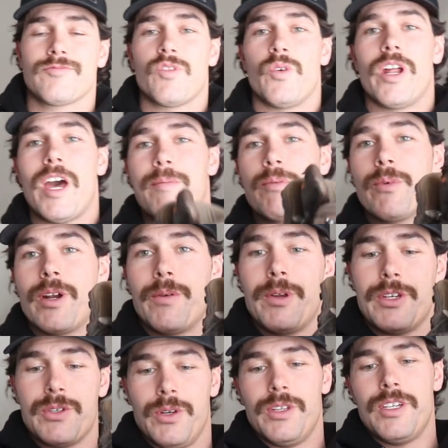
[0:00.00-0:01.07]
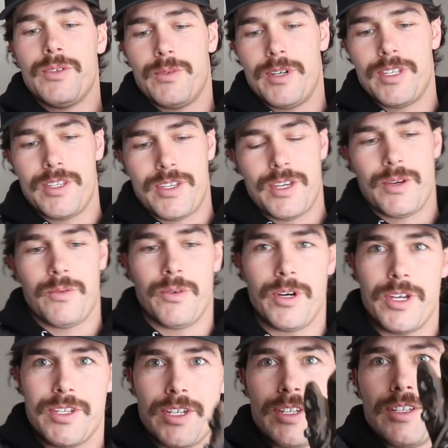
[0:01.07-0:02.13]
what happened when I resold these ones
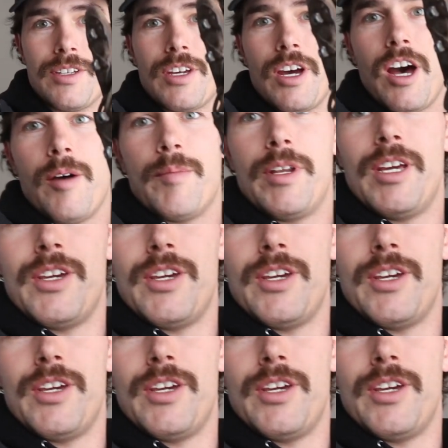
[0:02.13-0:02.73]
was a common